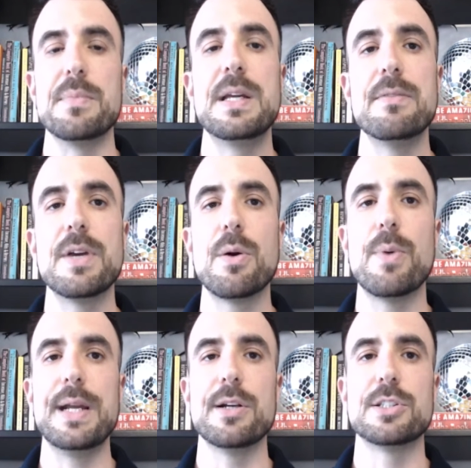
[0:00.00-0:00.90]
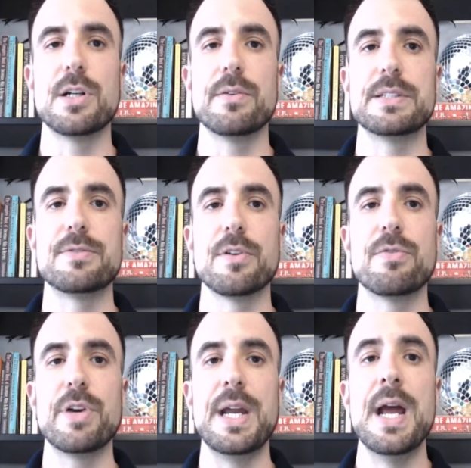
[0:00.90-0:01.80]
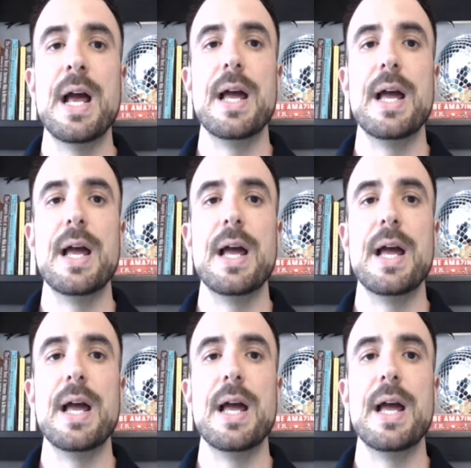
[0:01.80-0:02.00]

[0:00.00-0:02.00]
giving away your service for free.